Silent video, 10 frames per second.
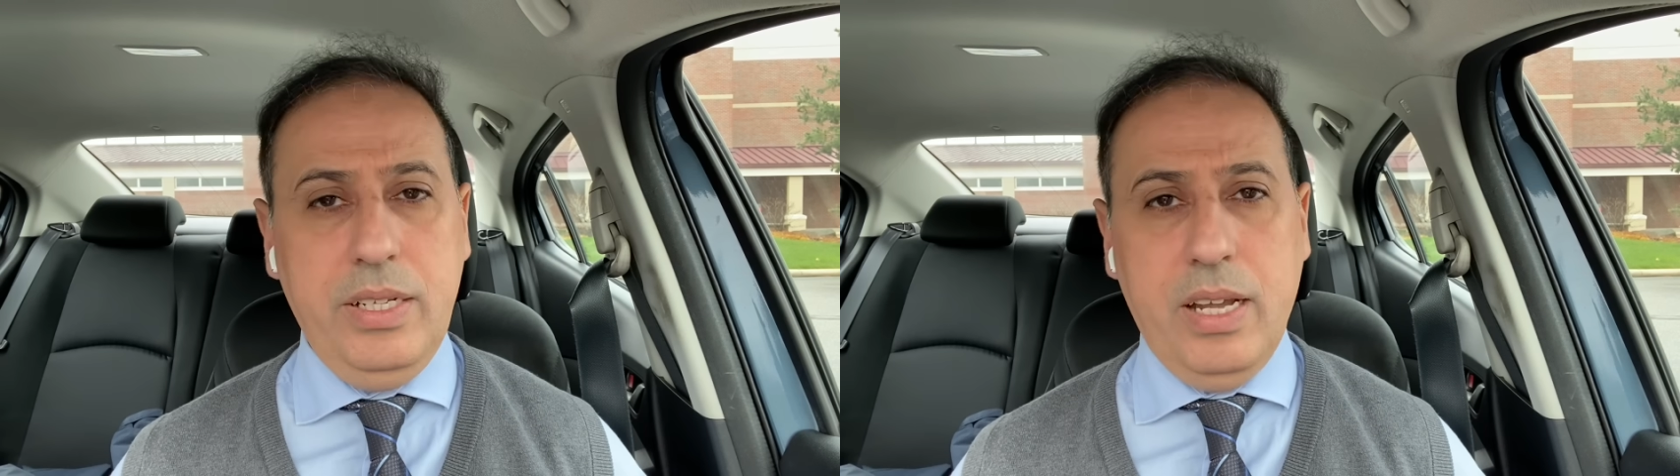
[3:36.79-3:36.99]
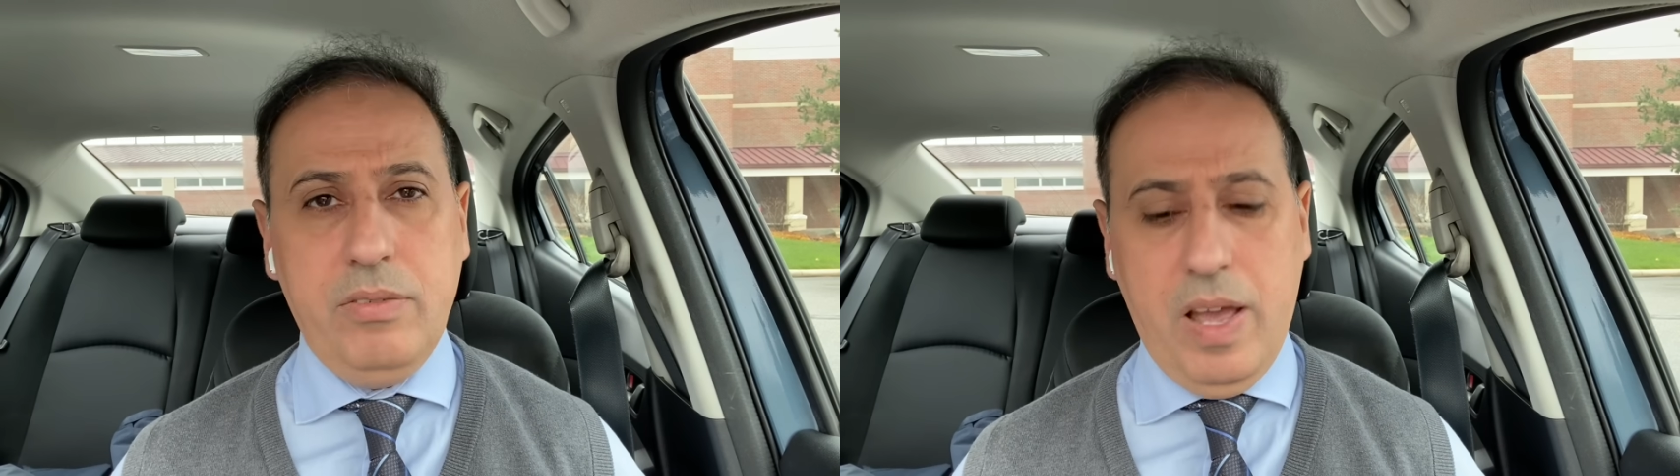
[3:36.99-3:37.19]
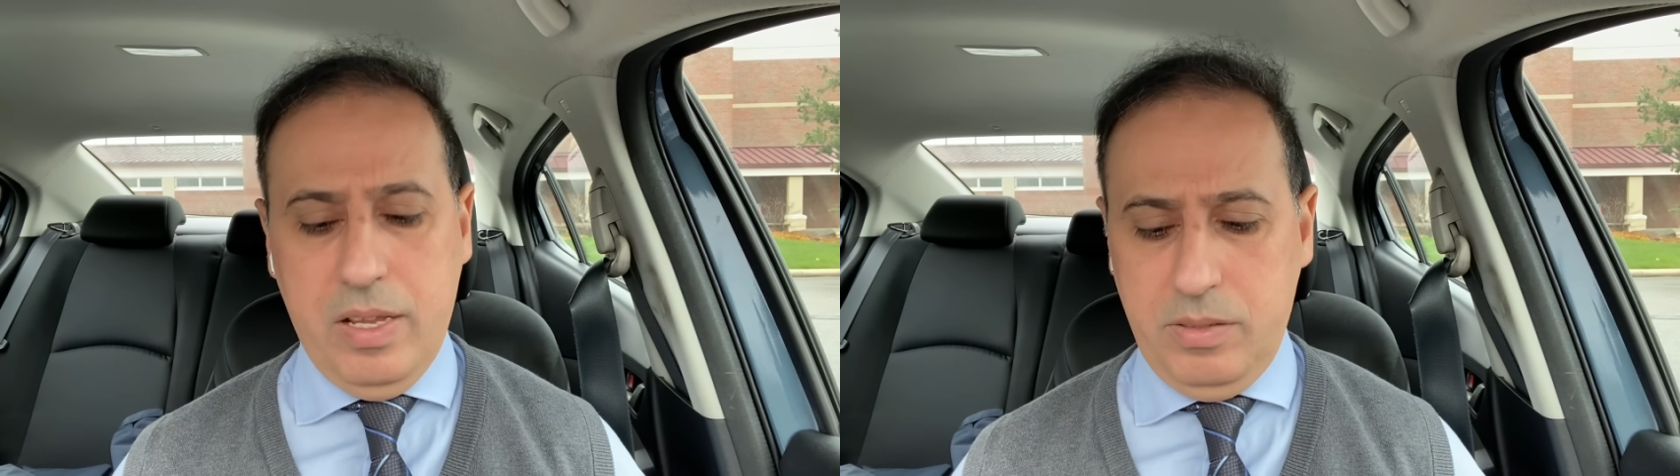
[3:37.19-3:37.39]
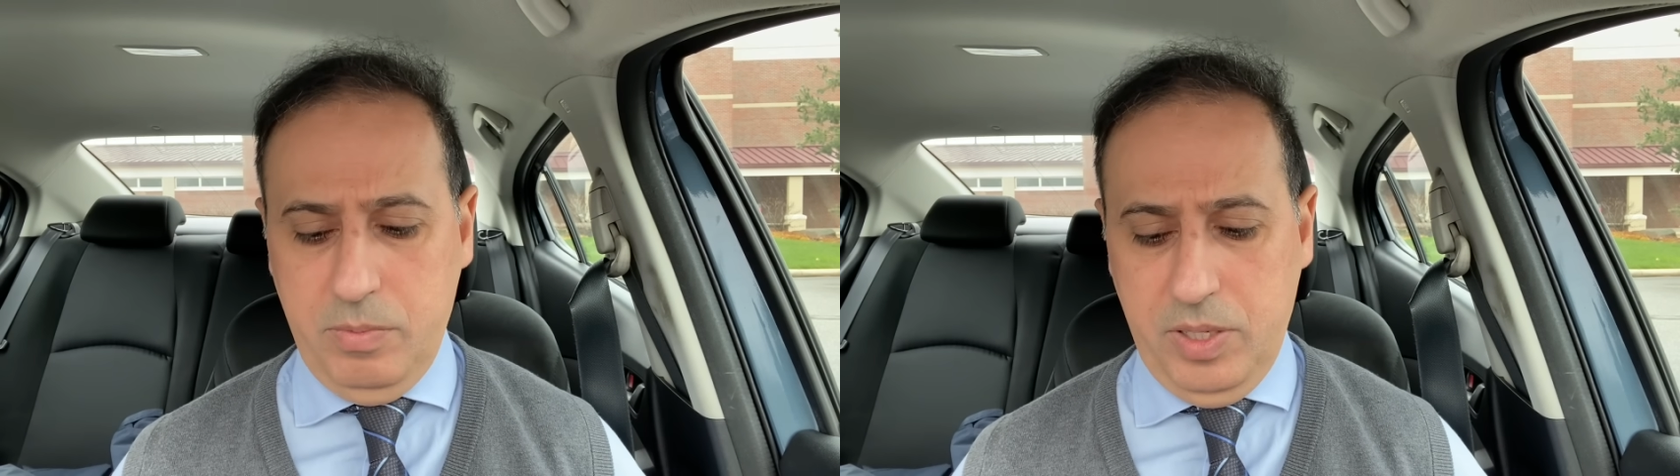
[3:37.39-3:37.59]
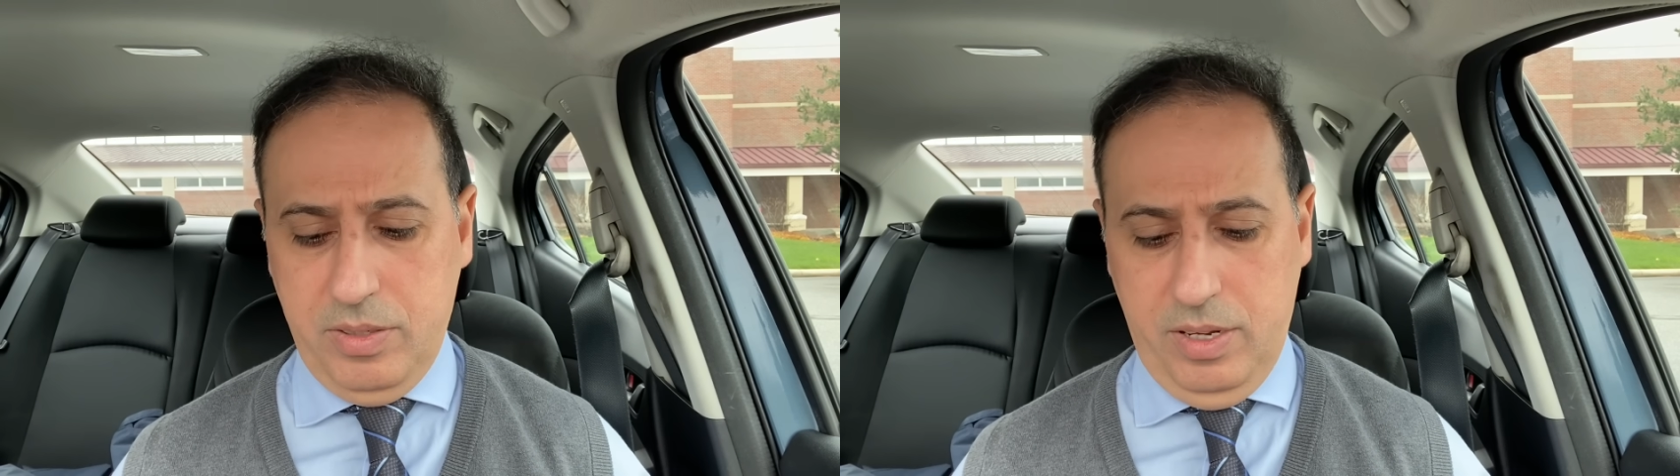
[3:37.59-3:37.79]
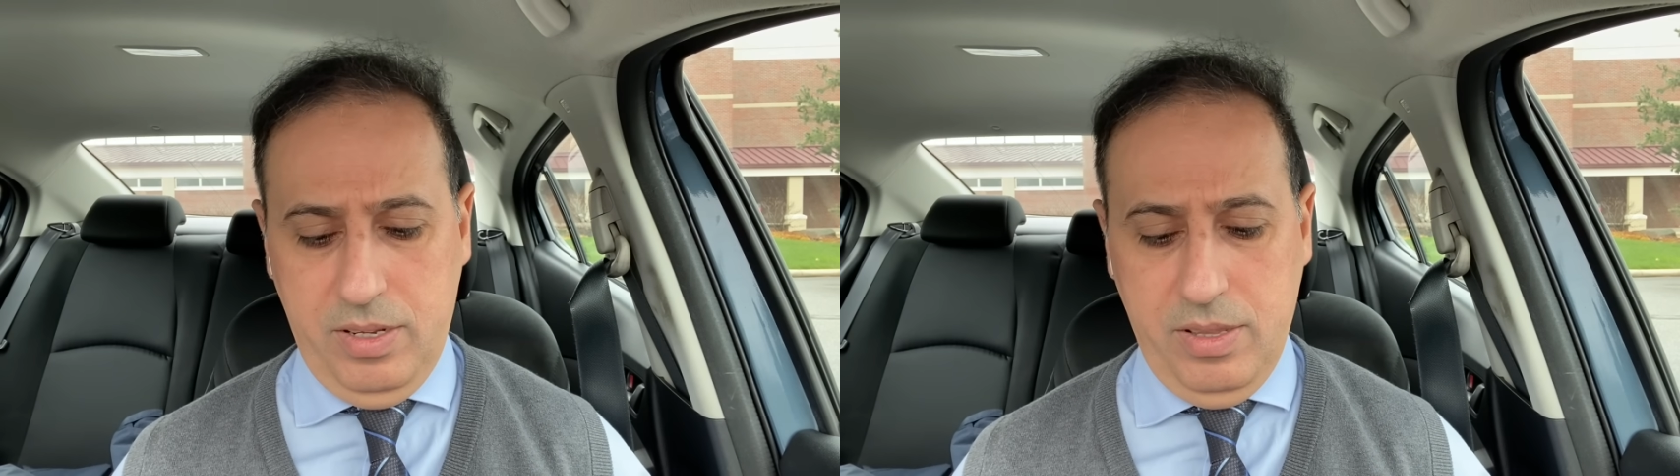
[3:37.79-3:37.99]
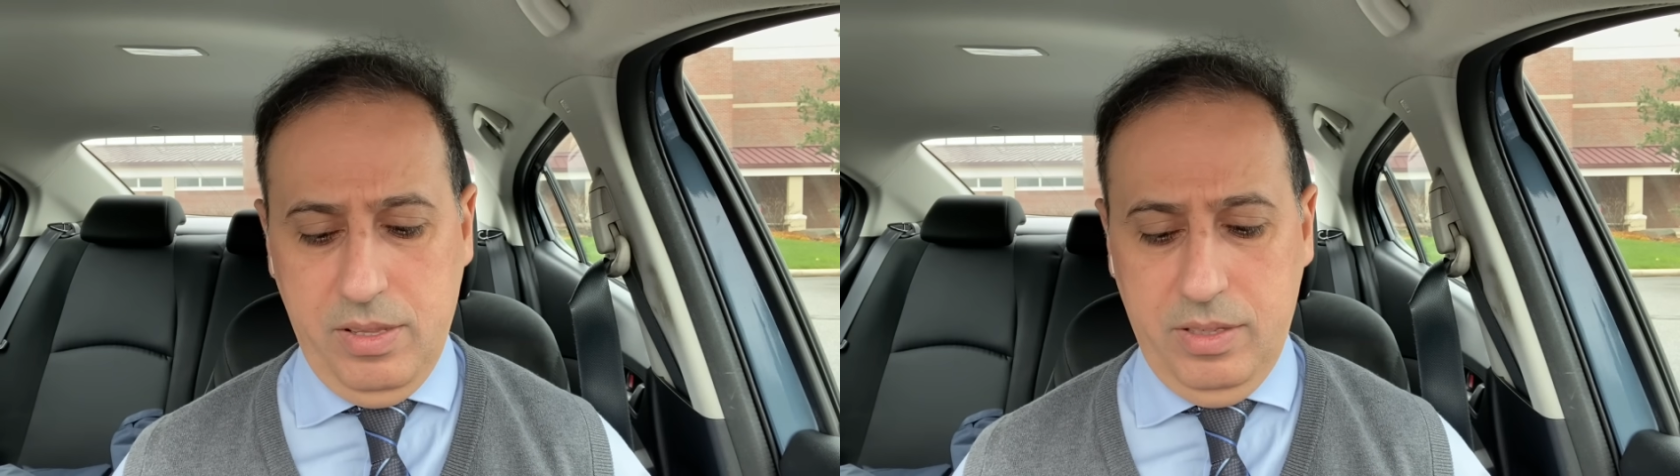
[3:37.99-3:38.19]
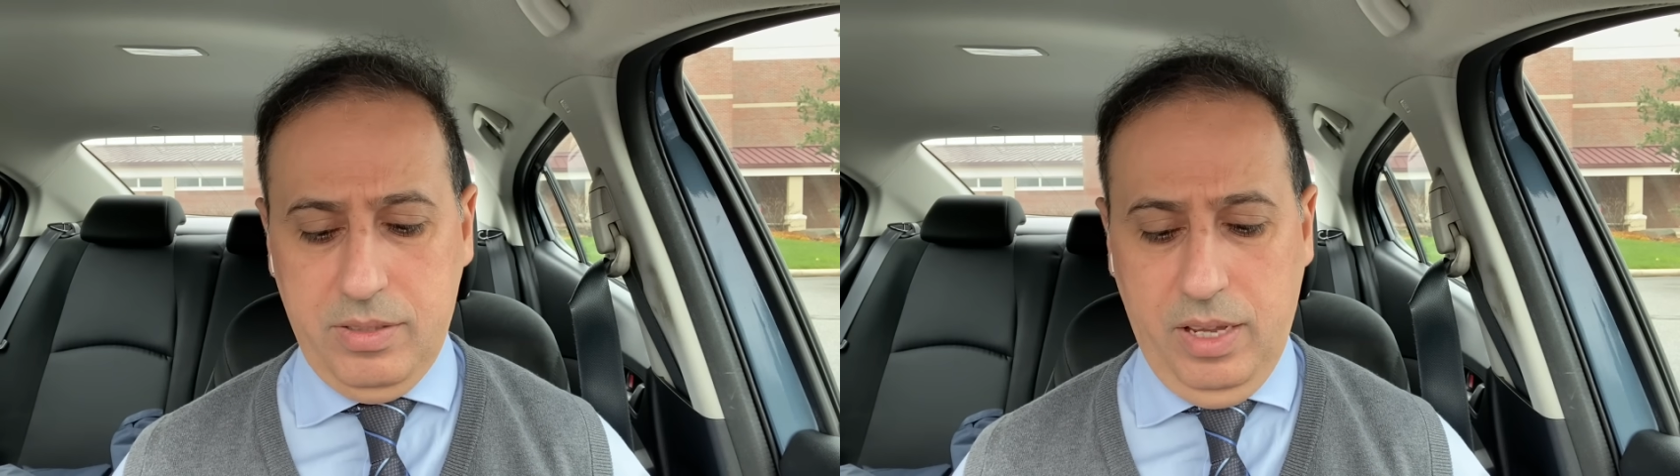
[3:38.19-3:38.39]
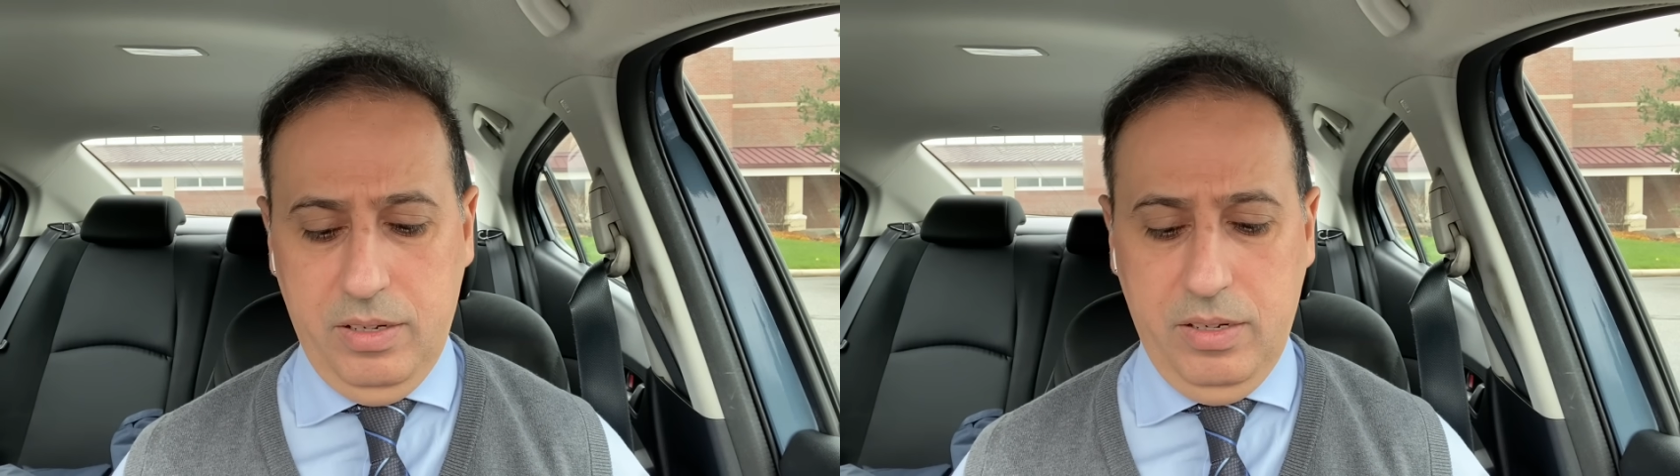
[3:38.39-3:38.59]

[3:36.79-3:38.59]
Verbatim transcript: advancement in this uh,